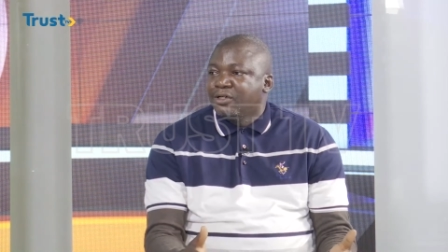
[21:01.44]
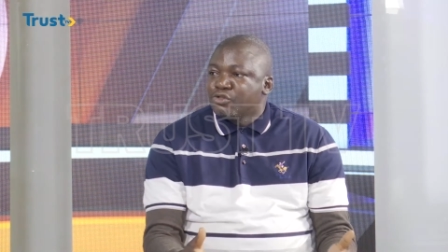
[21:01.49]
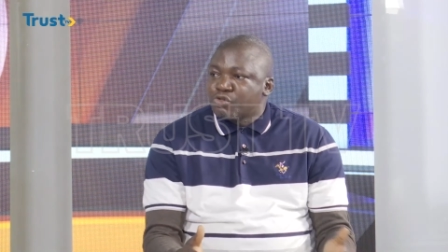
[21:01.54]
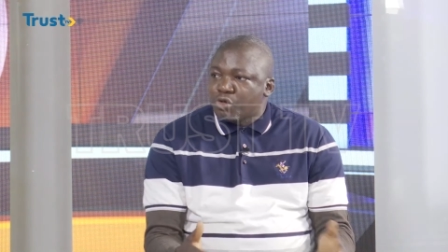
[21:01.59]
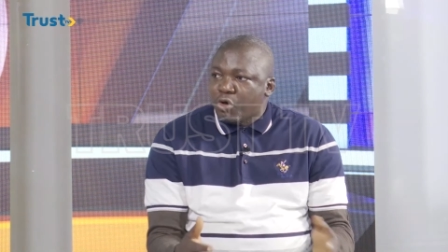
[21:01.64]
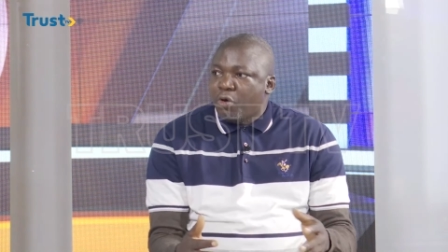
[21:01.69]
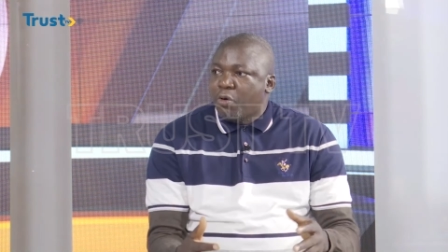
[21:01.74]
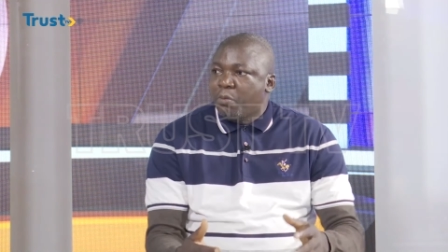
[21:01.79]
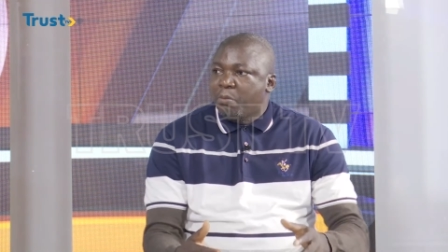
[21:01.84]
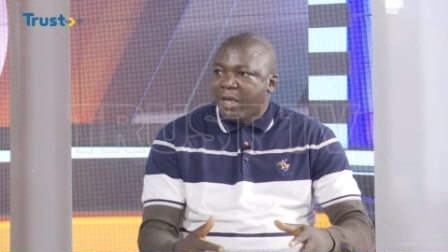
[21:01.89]

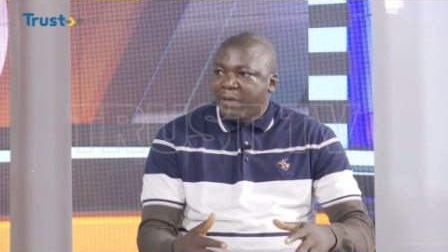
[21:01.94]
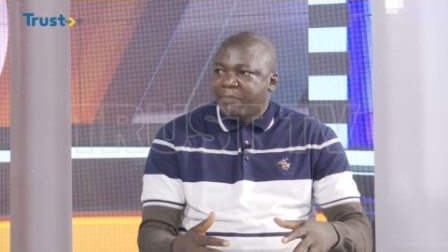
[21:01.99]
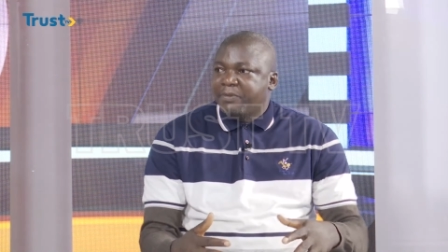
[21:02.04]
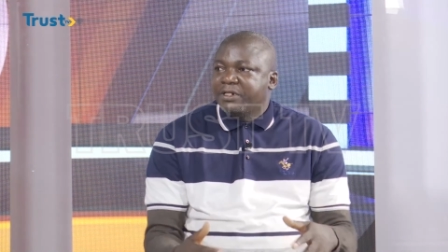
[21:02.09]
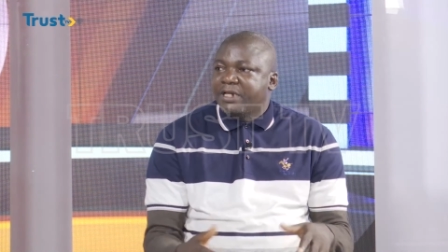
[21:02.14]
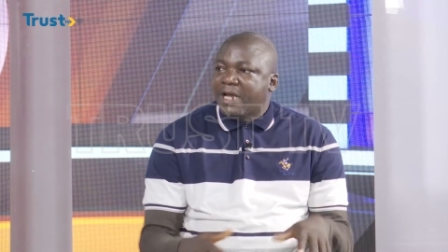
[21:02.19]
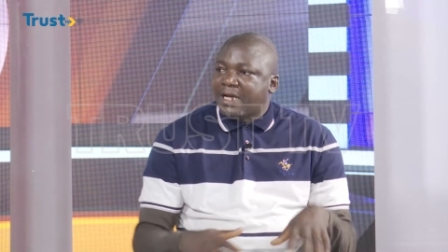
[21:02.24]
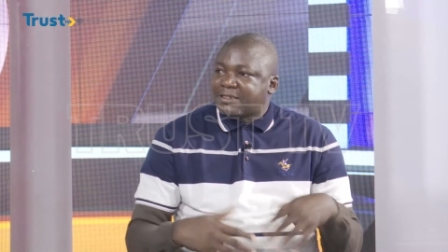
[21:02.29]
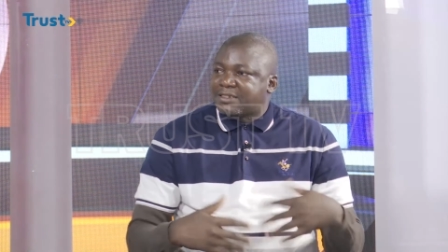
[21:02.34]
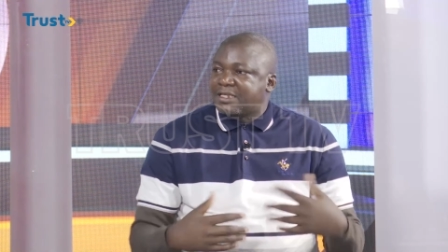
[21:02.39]
So
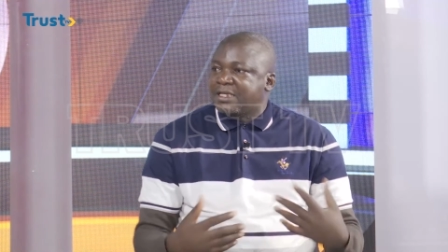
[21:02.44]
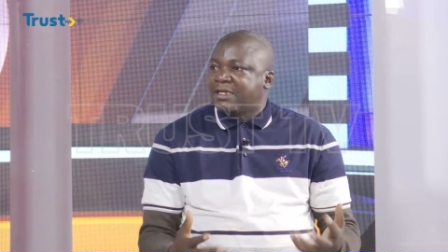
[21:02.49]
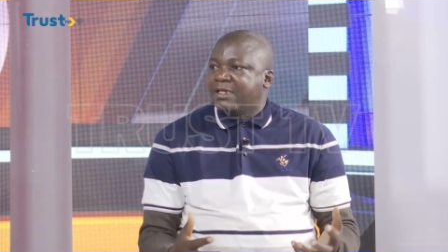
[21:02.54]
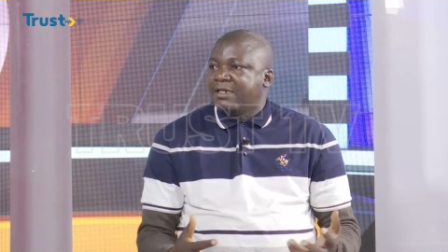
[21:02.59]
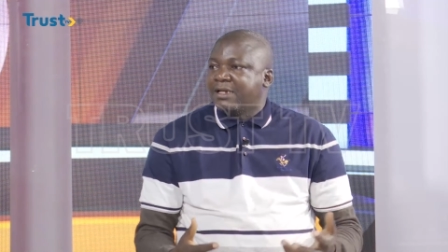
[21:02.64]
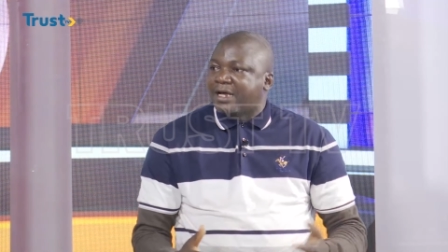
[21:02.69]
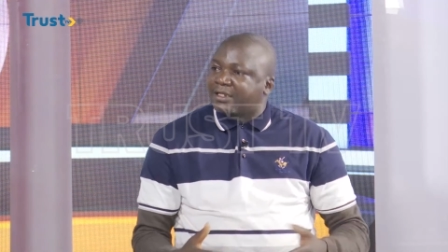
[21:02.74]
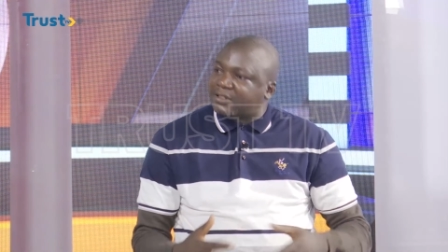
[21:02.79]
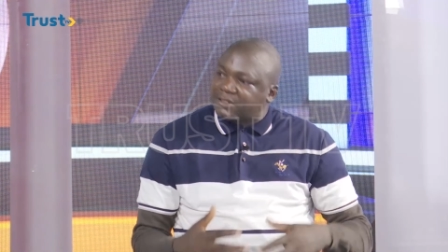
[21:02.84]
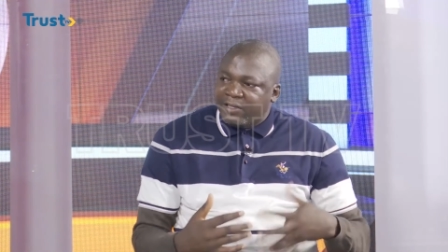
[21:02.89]
maybe they are
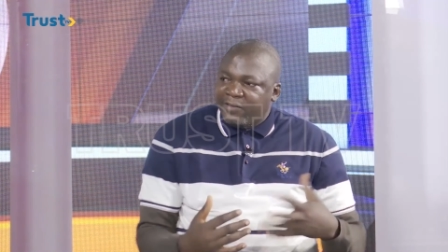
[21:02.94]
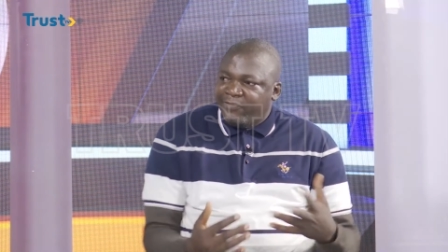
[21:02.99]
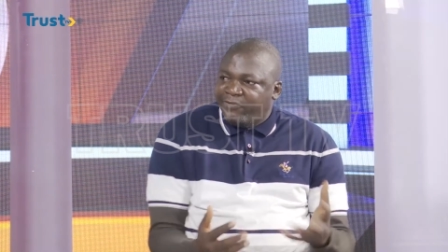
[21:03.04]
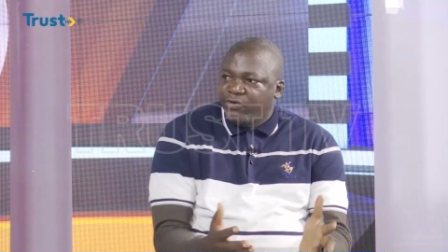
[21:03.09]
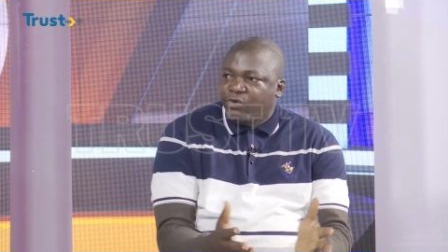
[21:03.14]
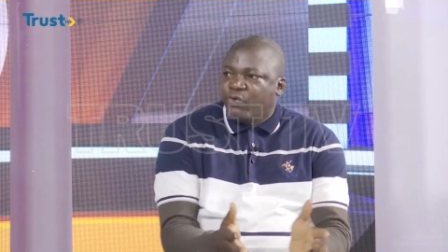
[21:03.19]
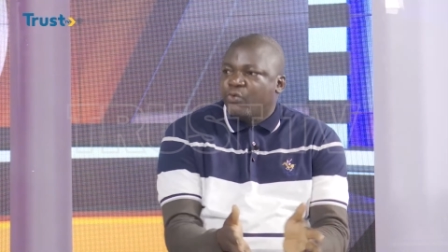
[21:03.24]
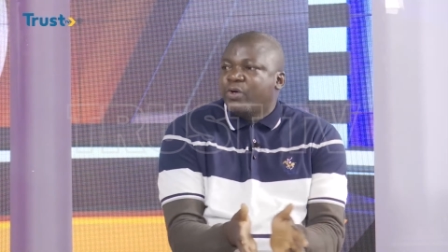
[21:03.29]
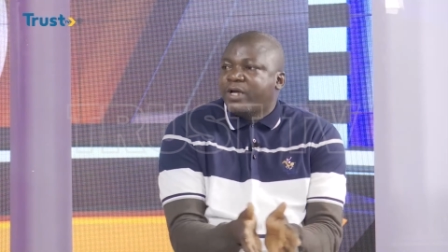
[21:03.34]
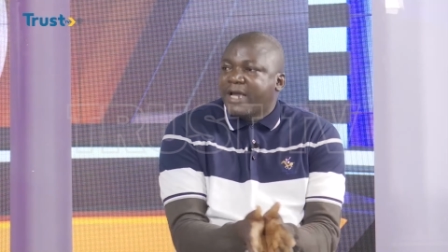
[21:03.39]
thinking that if
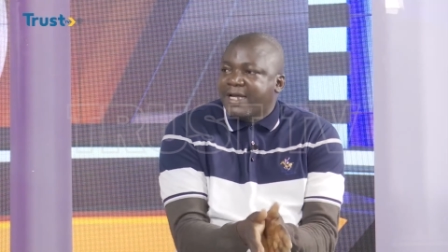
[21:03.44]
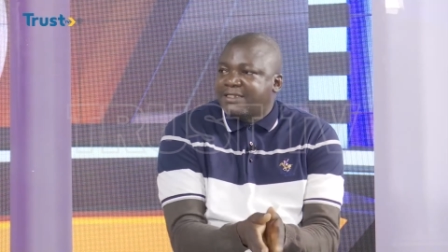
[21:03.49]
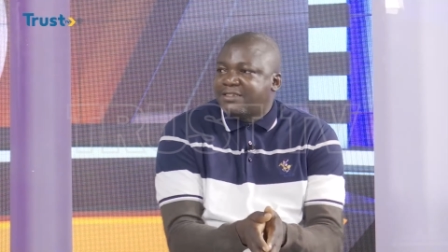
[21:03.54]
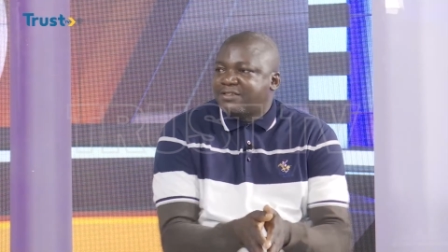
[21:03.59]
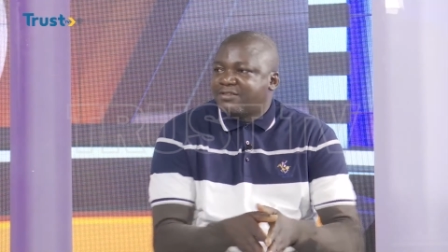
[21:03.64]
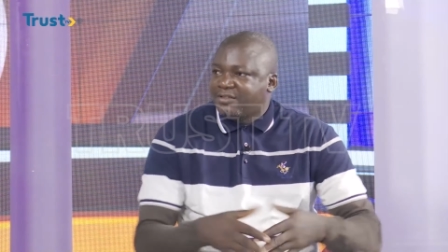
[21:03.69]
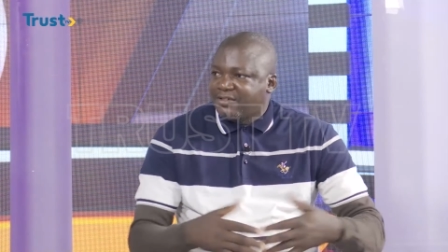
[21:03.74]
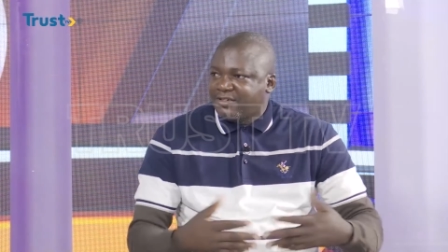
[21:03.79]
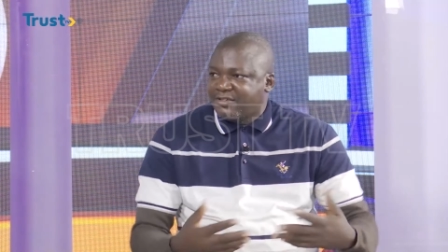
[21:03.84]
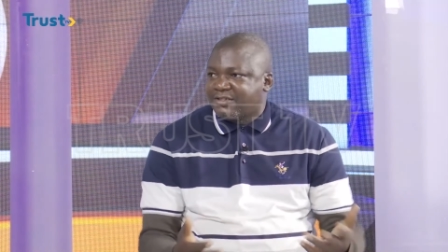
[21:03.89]
we could
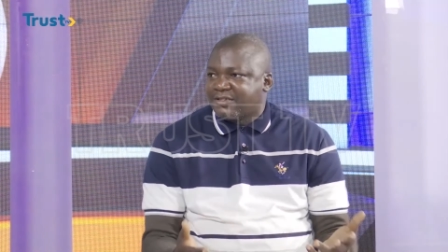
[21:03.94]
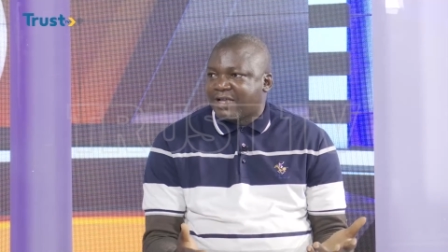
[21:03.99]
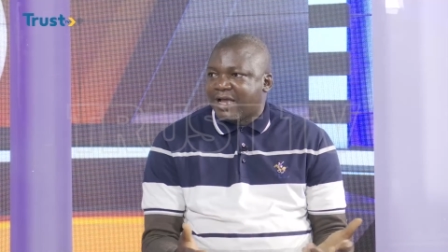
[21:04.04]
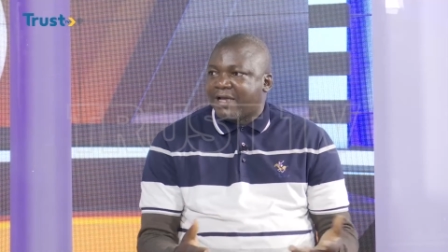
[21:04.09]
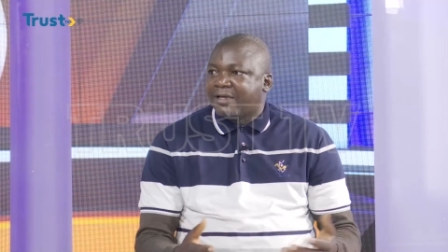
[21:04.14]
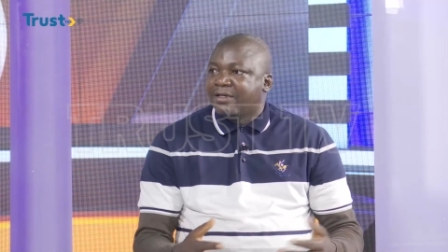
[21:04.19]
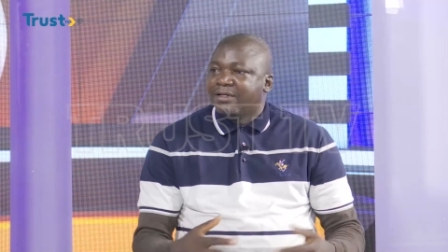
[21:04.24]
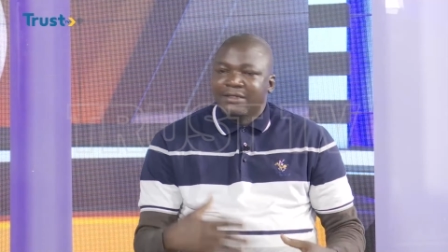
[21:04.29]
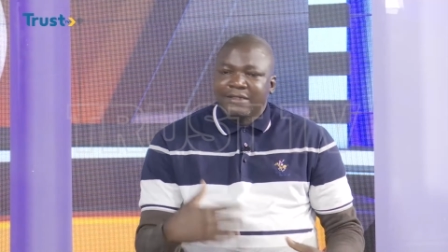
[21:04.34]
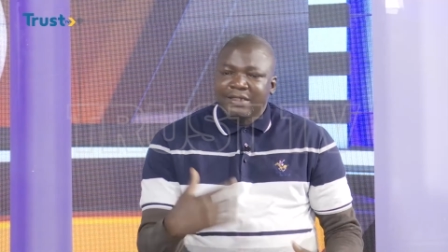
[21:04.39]
get this
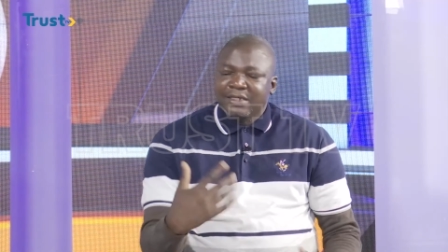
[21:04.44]
guy,